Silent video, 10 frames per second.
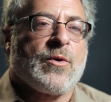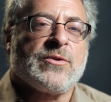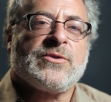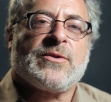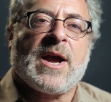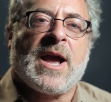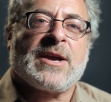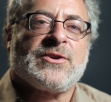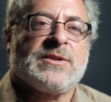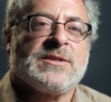words or
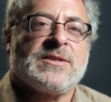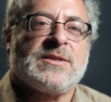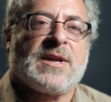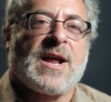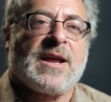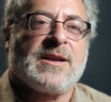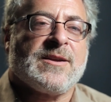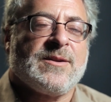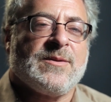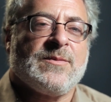actions that I
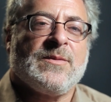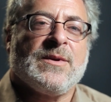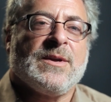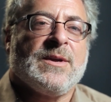can